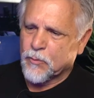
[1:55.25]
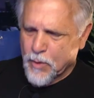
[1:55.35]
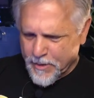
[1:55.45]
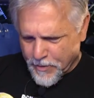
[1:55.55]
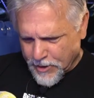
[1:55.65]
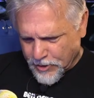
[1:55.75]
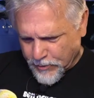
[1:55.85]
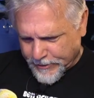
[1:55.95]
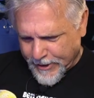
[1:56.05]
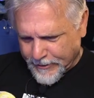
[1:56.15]
why bother
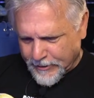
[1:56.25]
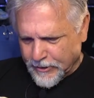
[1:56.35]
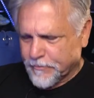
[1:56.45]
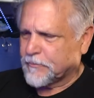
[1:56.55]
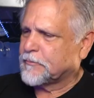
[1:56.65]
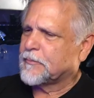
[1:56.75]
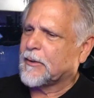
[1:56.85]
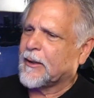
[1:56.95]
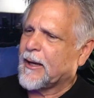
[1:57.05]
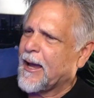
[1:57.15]
with that little
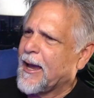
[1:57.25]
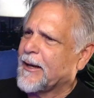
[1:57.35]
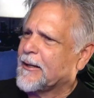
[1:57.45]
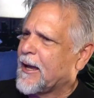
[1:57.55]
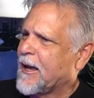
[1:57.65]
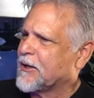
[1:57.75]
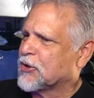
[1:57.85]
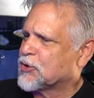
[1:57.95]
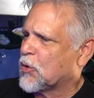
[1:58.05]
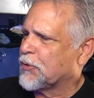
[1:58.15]
hand
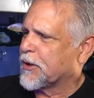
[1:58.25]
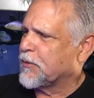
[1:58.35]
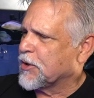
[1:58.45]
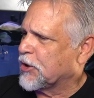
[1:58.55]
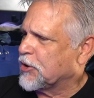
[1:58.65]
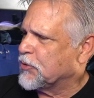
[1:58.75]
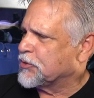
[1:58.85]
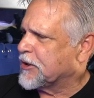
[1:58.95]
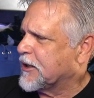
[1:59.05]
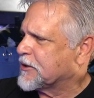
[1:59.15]
control thing where you can
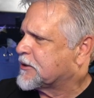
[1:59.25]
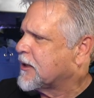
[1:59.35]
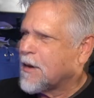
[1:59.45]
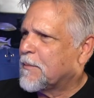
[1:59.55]
use this?